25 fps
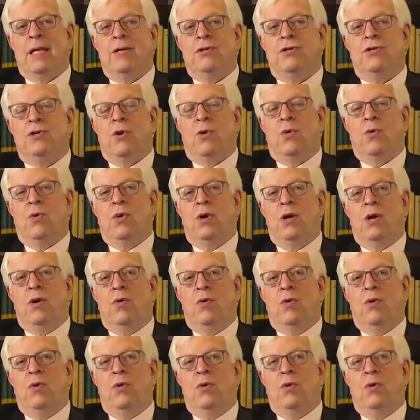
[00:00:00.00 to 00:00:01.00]
So
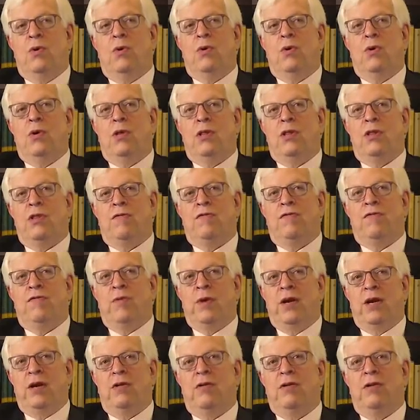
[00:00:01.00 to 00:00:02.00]
the
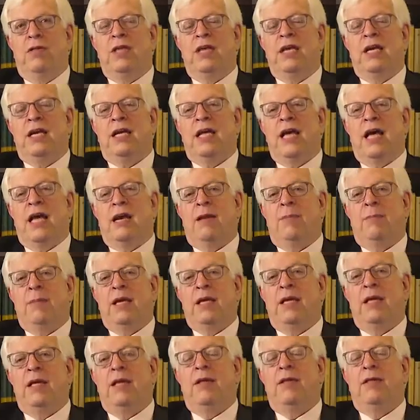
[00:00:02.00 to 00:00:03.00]
freer the
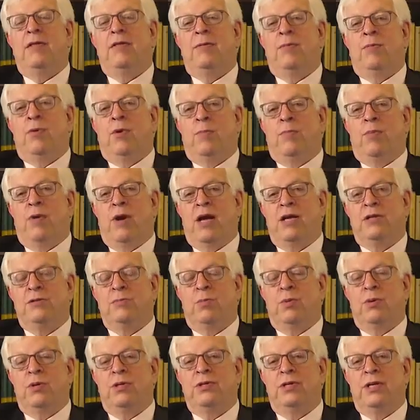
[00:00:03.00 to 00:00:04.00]
economy, the more
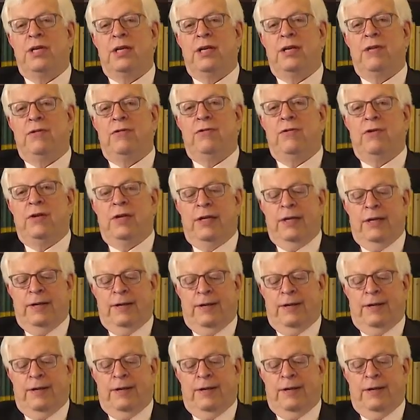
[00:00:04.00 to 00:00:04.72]
prosperous it is.